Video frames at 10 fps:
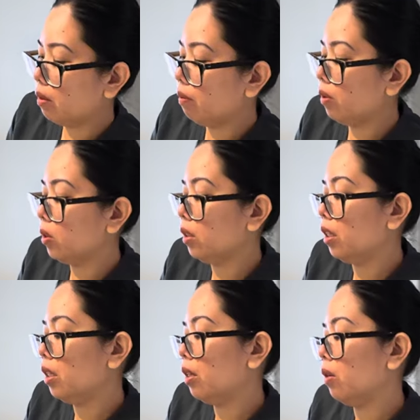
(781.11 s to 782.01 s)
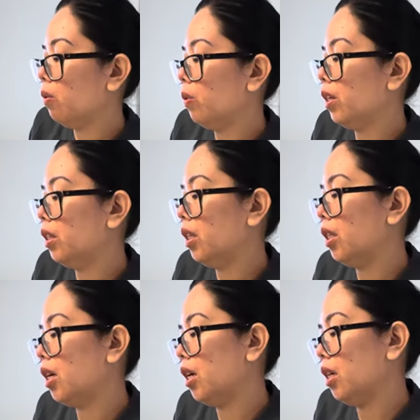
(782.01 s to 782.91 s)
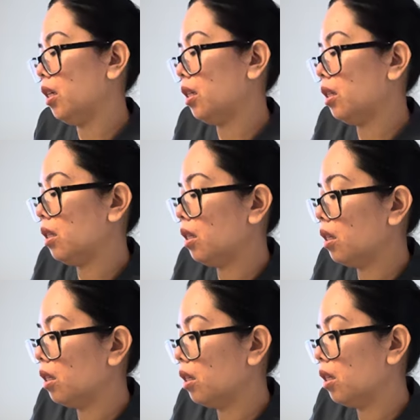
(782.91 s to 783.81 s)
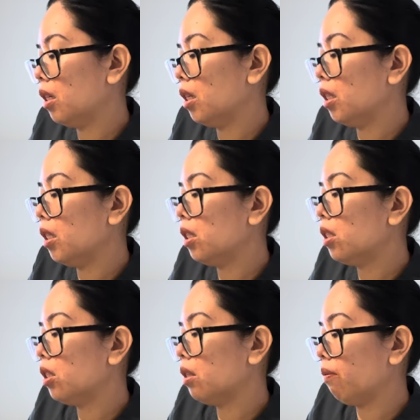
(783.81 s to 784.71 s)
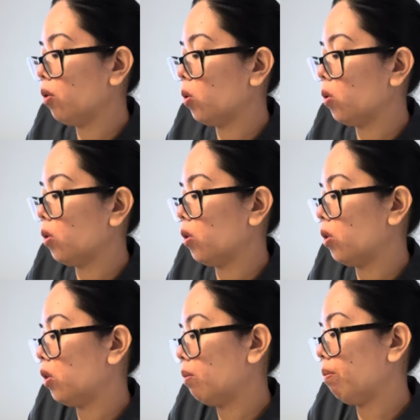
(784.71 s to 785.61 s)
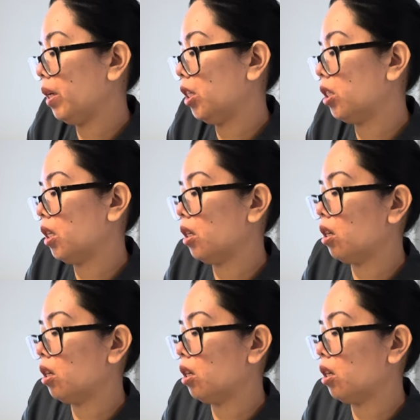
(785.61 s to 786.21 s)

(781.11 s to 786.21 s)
fold it where the knot is. This is for patient